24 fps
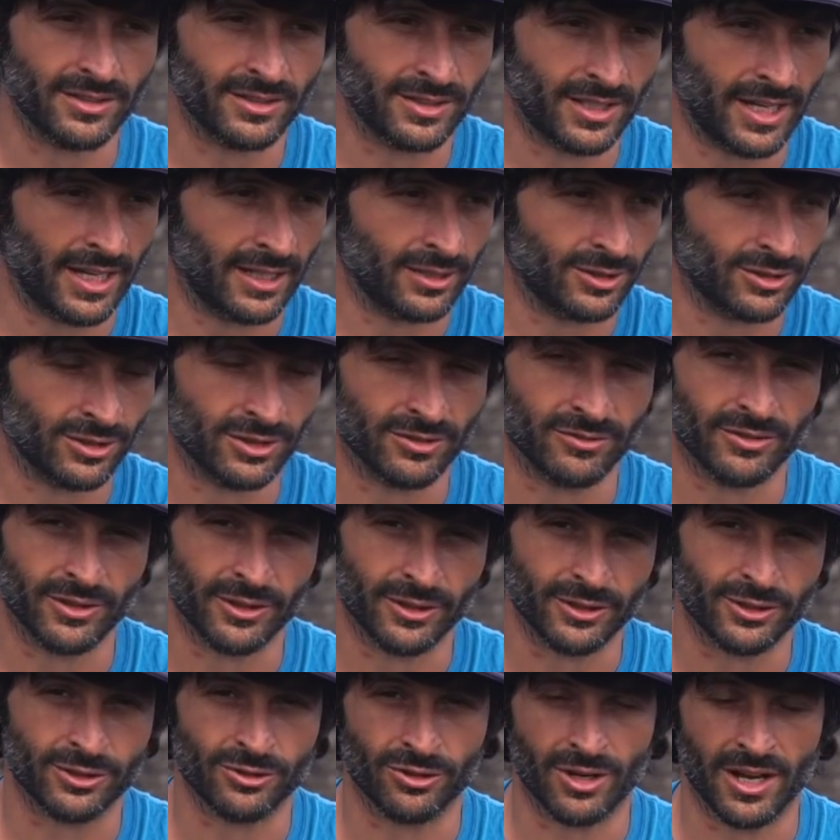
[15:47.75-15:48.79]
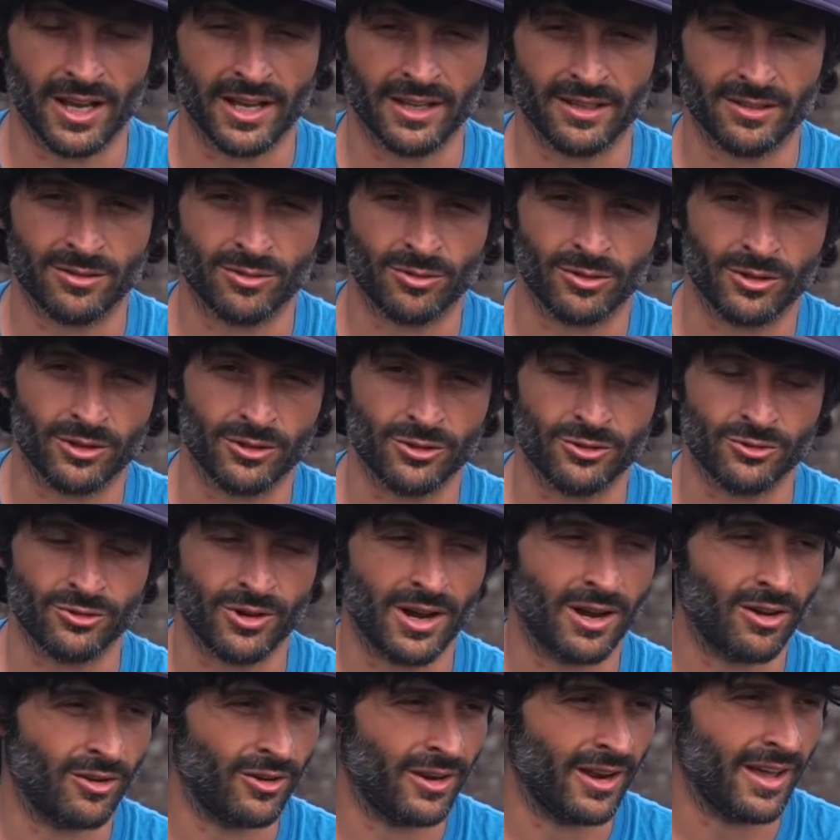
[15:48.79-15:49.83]
It's actually very dry because we're in
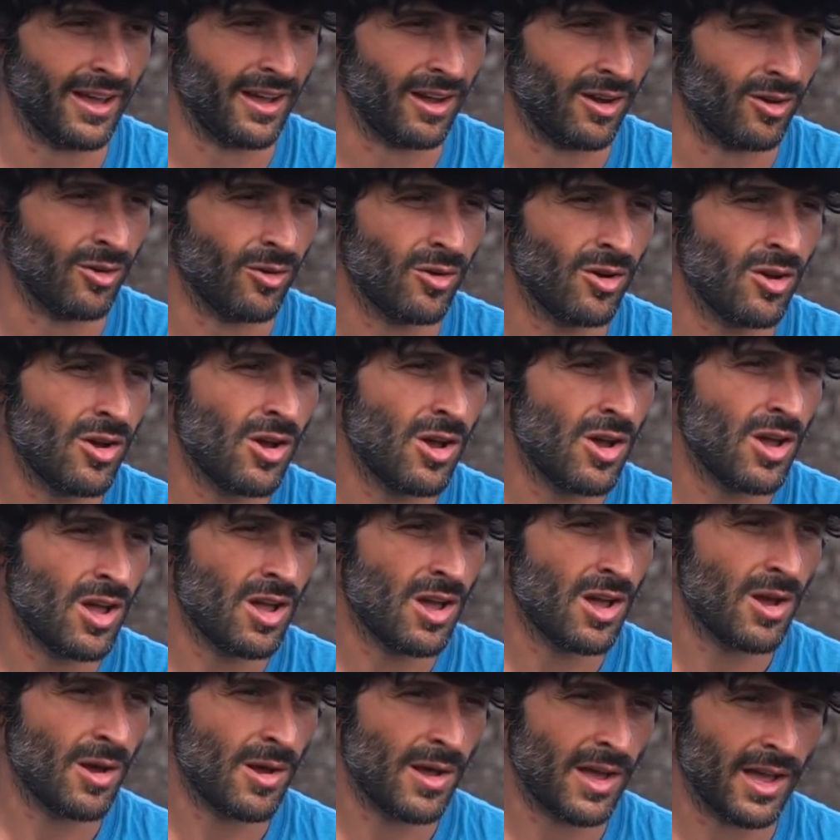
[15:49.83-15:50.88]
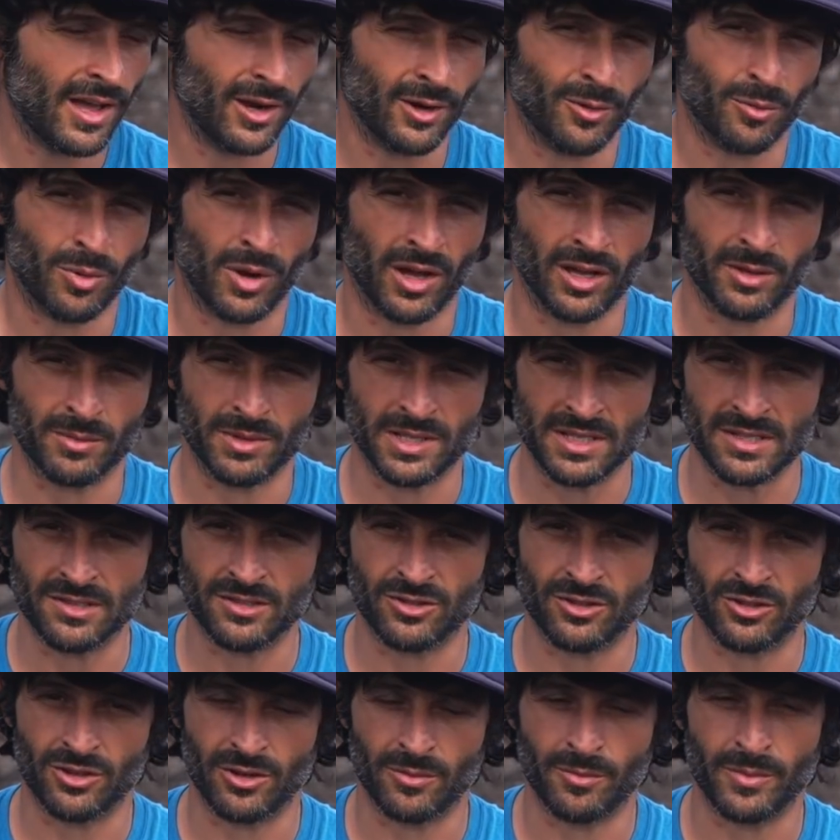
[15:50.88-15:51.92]
drought now, and it'll probably be
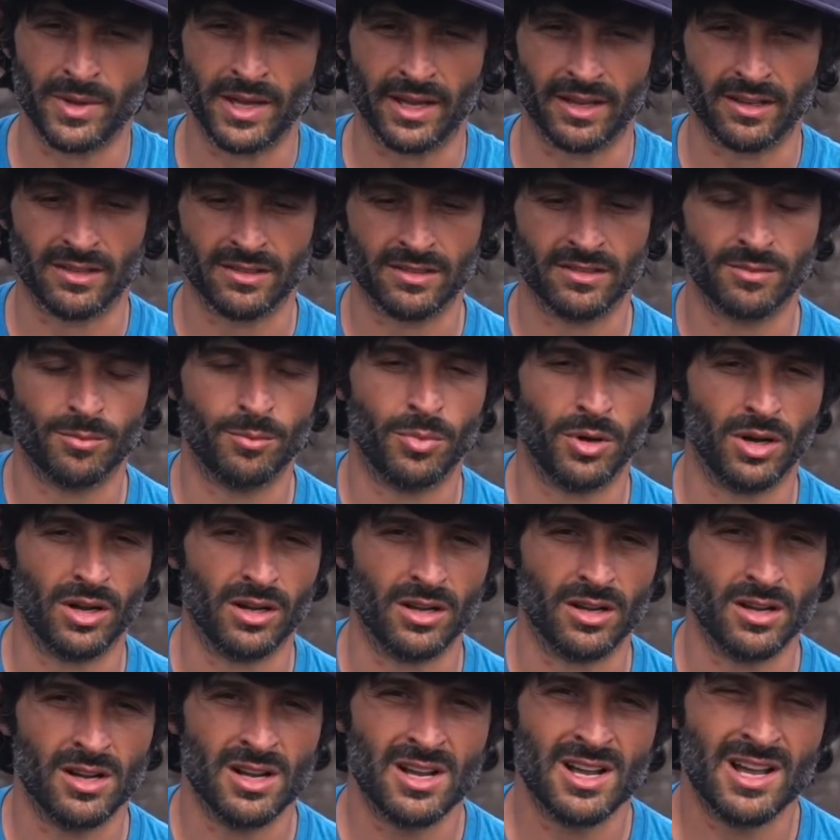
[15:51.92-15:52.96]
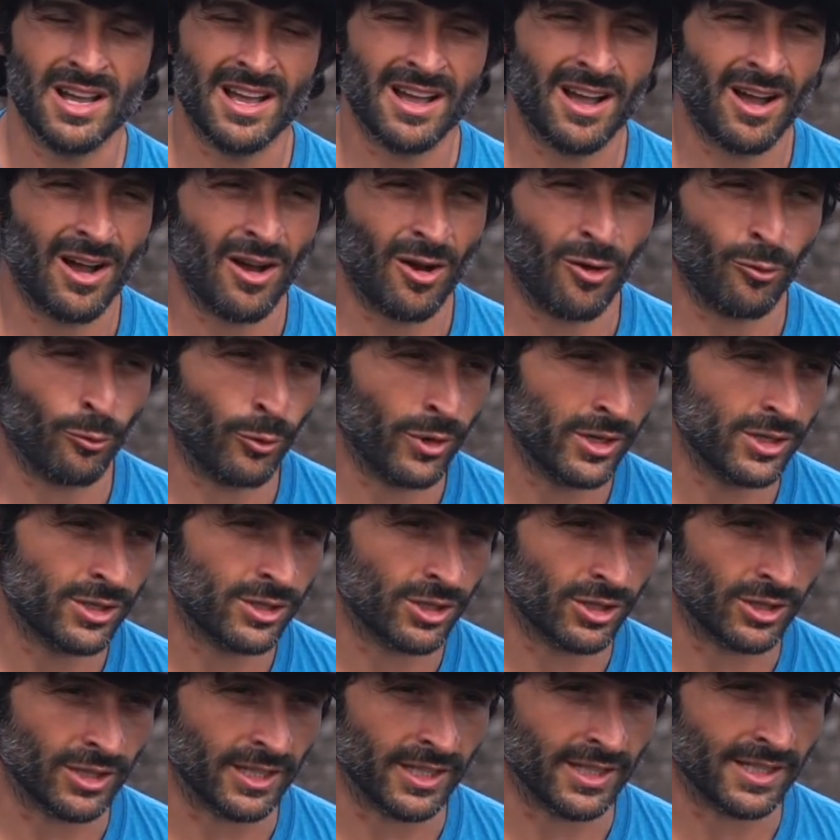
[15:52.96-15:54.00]
easier to mix. But
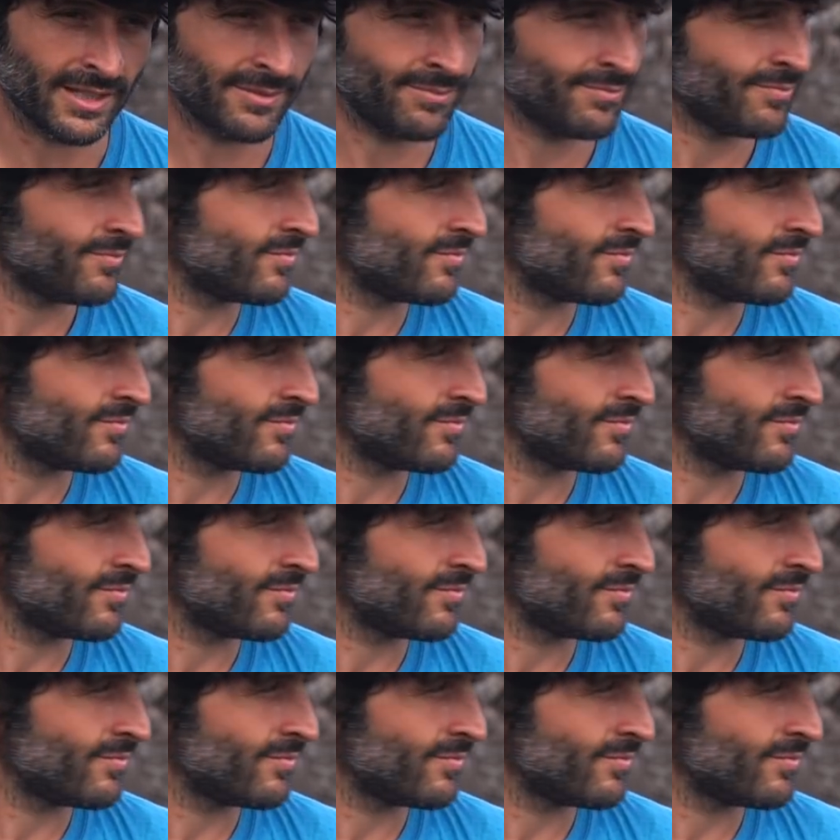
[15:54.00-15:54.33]
originally